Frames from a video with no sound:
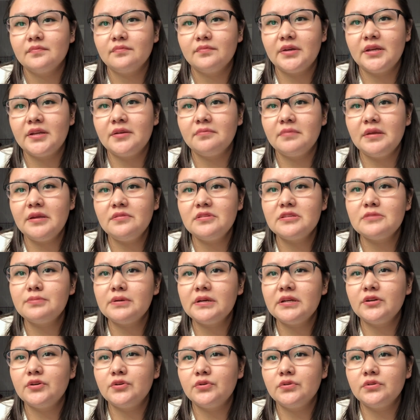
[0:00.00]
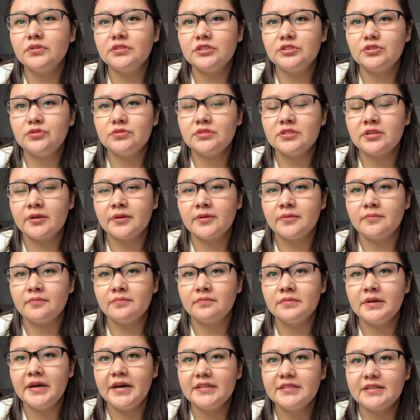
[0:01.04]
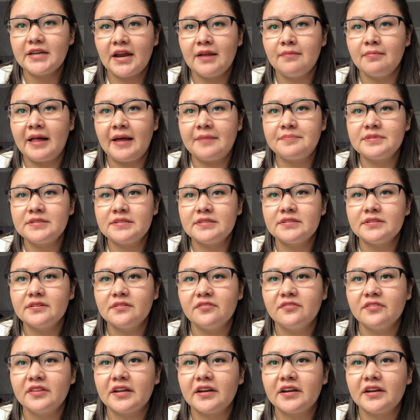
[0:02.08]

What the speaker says: But it was pretty cool to do some time lapses over